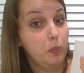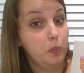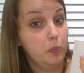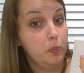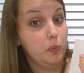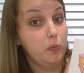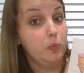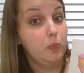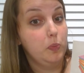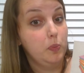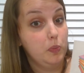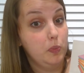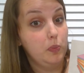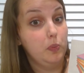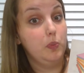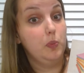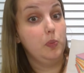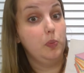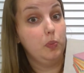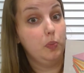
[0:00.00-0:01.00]

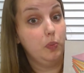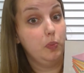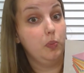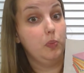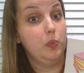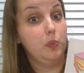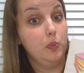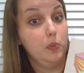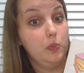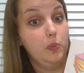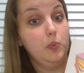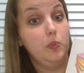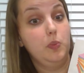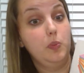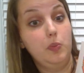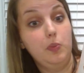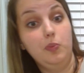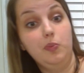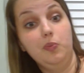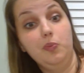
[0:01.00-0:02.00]

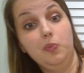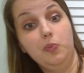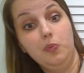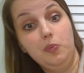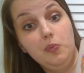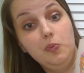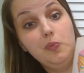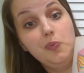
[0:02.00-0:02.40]
[no speech]